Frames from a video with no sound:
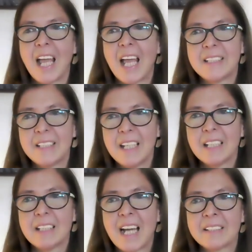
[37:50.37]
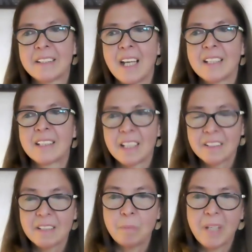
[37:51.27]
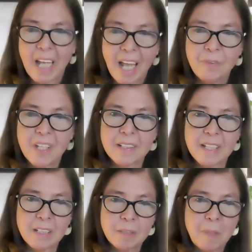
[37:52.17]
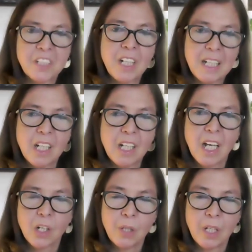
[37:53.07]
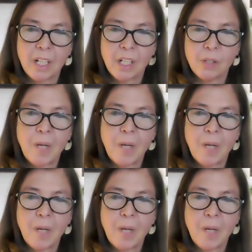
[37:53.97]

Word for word: and seeing that certain behaviors, and especially uh,